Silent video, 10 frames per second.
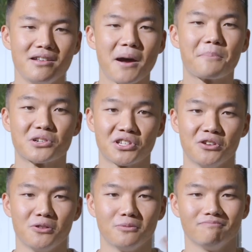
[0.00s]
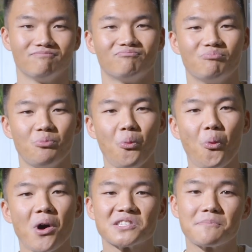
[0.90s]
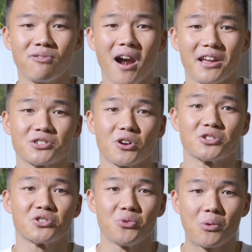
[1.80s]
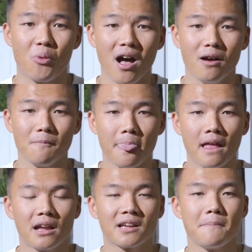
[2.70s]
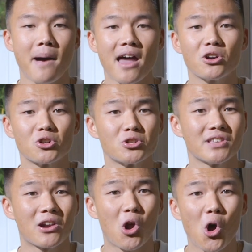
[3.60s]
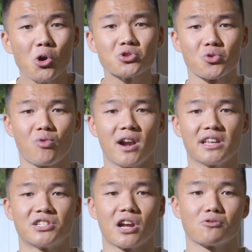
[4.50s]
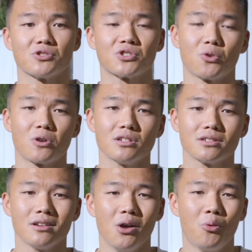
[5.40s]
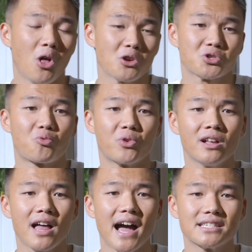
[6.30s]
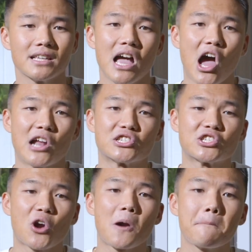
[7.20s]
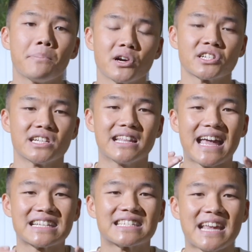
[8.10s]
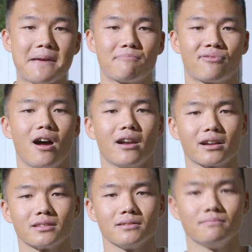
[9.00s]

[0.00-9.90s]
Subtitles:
Number two, once a product starts doing well, competitors that are also running general stores will also realize and start pushing that same product.